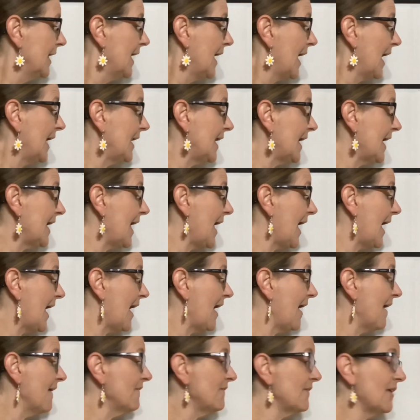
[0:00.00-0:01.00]
and I
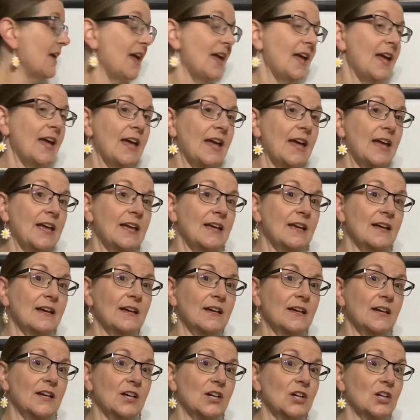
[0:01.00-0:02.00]
have a
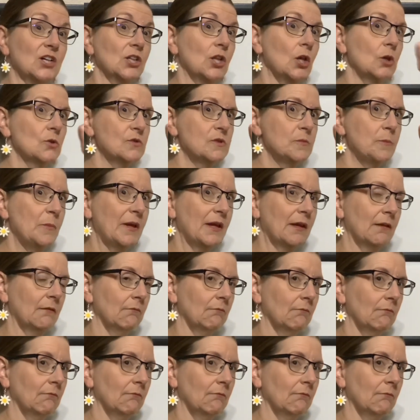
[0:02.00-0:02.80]
clothespin.